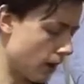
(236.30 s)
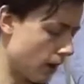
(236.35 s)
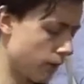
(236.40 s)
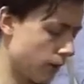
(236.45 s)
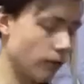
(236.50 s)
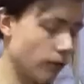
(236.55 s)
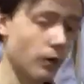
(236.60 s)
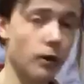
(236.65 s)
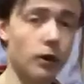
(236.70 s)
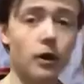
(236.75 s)

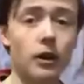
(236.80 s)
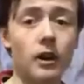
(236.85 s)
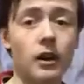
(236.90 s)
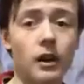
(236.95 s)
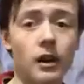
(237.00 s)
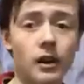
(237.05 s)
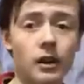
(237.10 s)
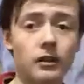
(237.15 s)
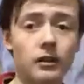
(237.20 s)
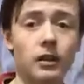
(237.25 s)
For
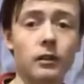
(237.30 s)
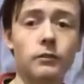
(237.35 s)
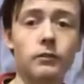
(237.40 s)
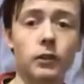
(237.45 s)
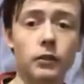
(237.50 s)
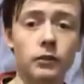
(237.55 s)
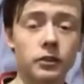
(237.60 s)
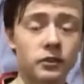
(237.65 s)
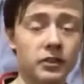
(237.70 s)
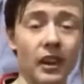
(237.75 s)
a 10th
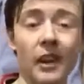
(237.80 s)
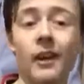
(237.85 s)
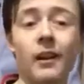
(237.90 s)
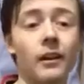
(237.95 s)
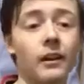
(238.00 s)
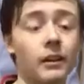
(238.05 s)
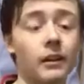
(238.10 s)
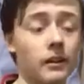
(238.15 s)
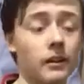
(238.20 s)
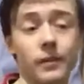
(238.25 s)
Doctor
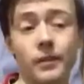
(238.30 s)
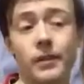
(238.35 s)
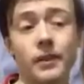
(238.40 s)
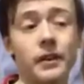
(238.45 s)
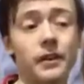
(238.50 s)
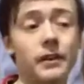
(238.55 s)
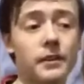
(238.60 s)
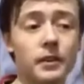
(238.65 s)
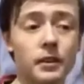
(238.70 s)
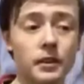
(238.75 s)
tie,
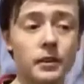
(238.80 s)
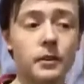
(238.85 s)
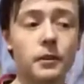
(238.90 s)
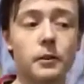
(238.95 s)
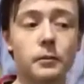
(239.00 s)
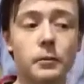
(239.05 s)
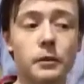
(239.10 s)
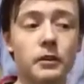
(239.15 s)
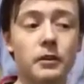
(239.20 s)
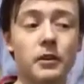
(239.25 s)
you're
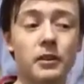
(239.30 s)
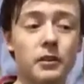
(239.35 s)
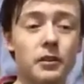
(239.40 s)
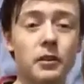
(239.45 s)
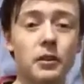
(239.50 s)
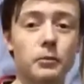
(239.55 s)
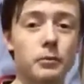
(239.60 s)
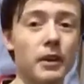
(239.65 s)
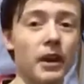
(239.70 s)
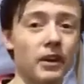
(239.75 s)
gonna
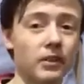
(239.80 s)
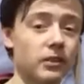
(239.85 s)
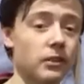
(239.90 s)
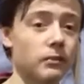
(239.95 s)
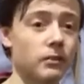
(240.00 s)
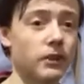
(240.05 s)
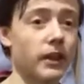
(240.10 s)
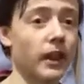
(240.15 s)
be asking for